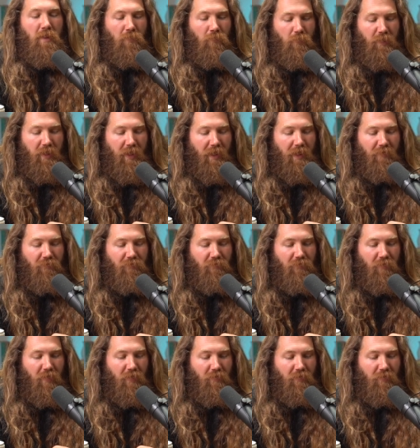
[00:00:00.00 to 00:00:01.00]
We
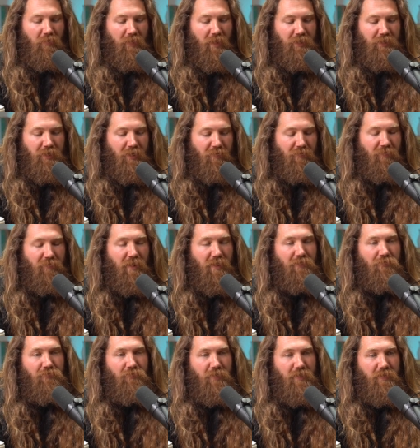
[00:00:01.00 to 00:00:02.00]
have our location on
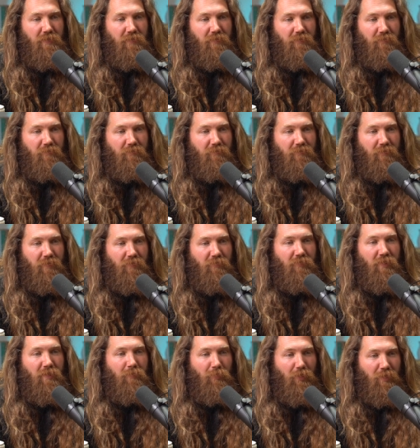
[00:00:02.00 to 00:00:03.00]
State Street in
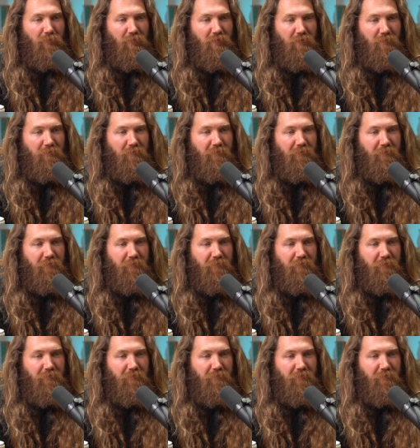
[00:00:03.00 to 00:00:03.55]
Santa Barbara.